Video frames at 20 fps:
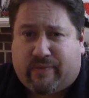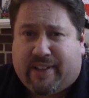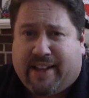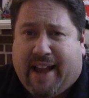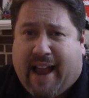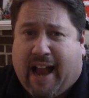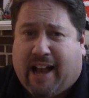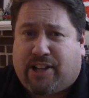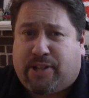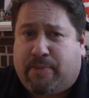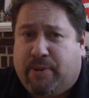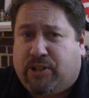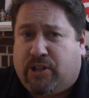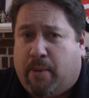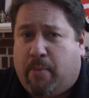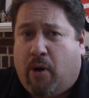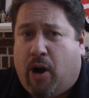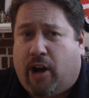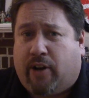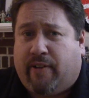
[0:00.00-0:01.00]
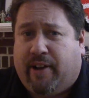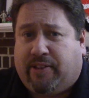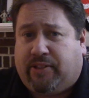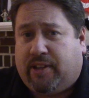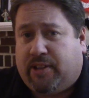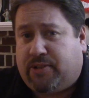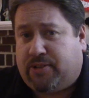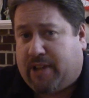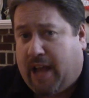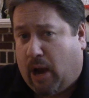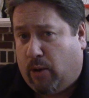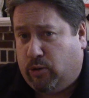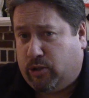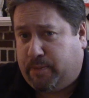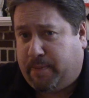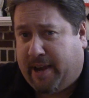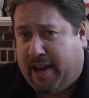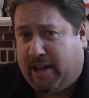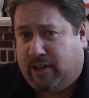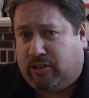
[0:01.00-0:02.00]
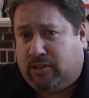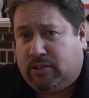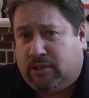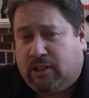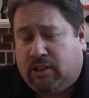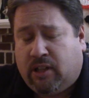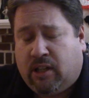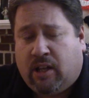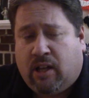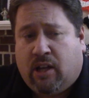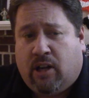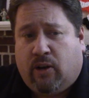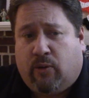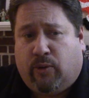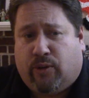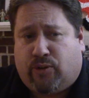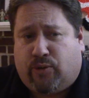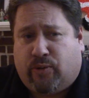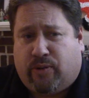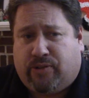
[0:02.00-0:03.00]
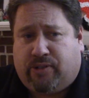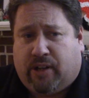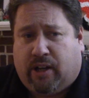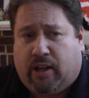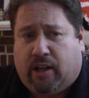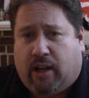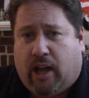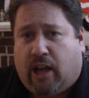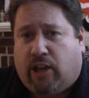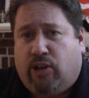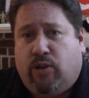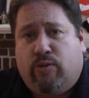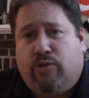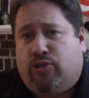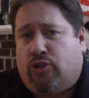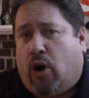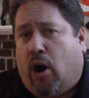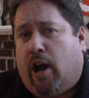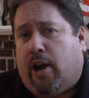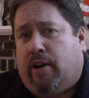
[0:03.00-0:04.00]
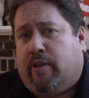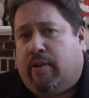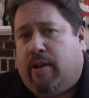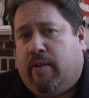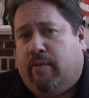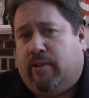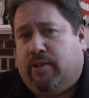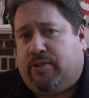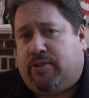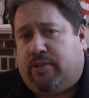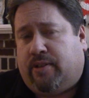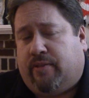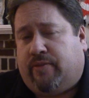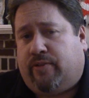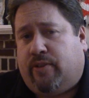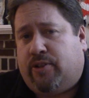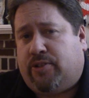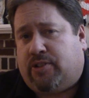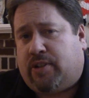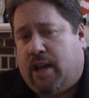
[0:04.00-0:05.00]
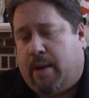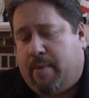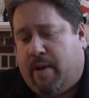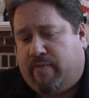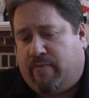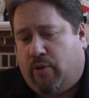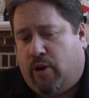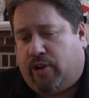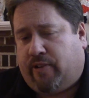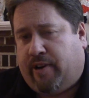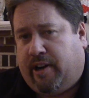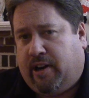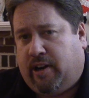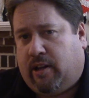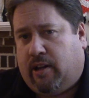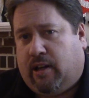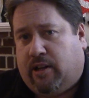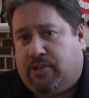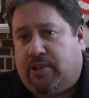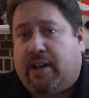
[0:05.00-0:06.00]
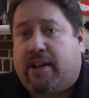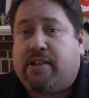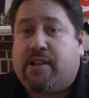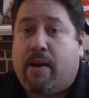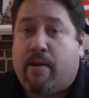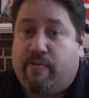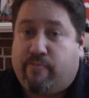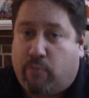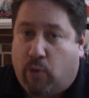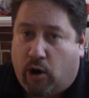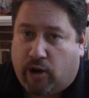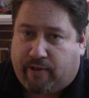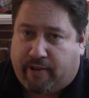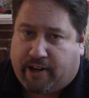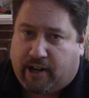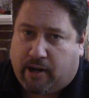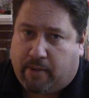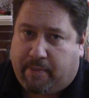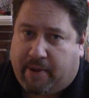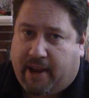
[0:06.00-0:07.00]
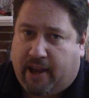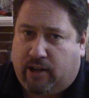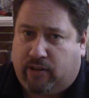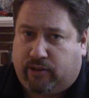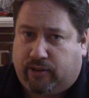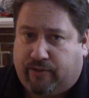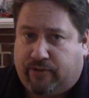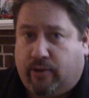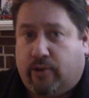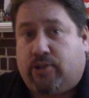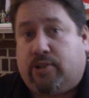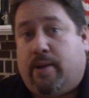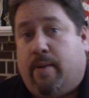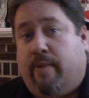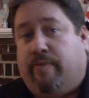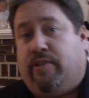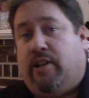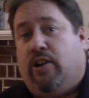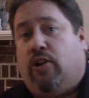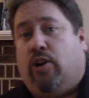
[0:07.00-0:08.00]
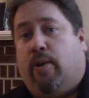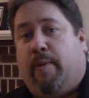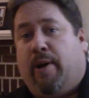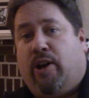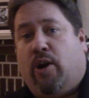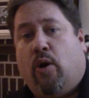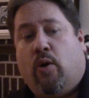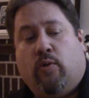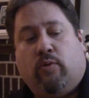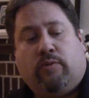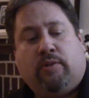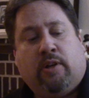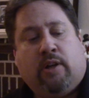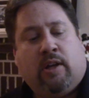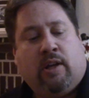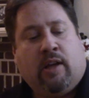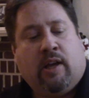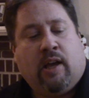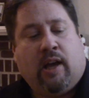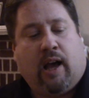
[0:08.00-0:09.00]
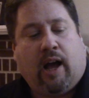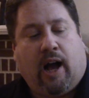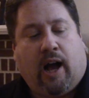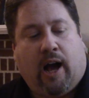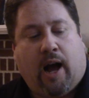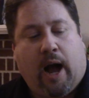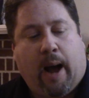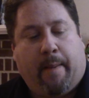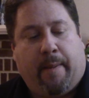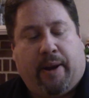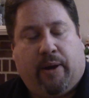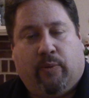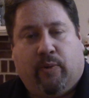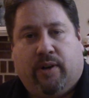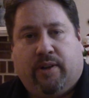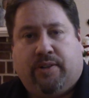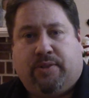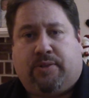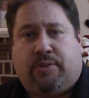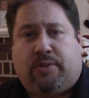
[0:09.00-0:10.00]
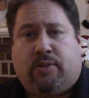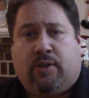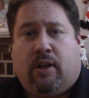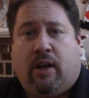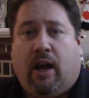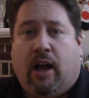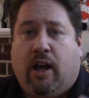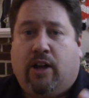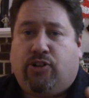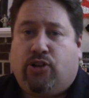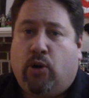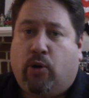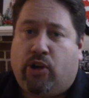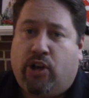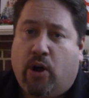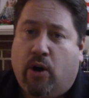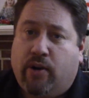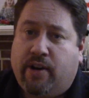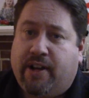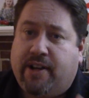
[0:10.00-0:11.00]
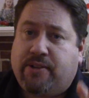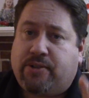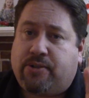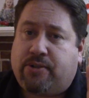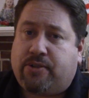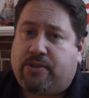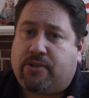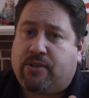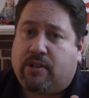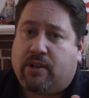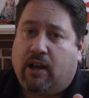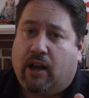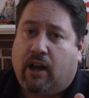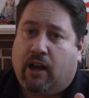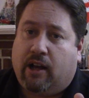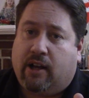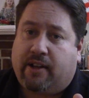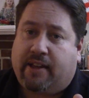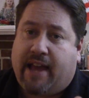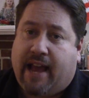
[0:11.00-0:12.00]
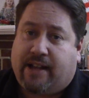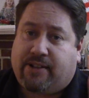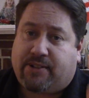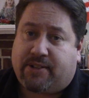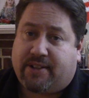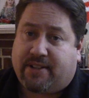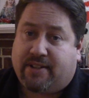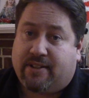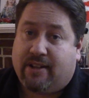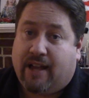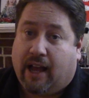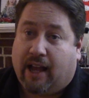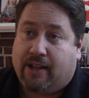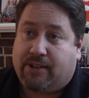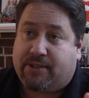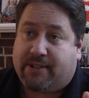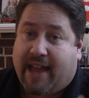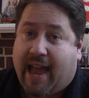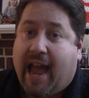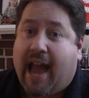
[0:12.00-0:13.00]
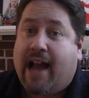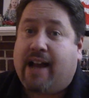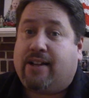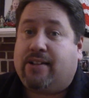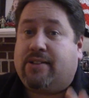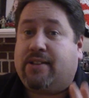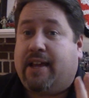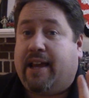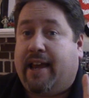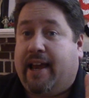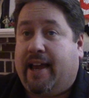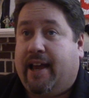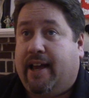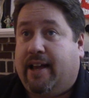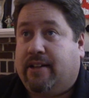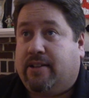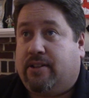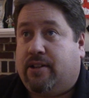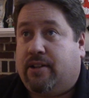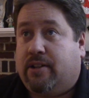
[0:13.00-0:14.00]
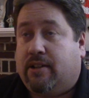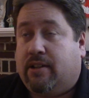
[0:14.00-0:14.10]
asked me to moderate the Star Wars panel, which was a huge honor. It was the first time I've second time I've moderated a panel. The first time I've done it on my own. It was Joe Quiones, Kat Skaggs, and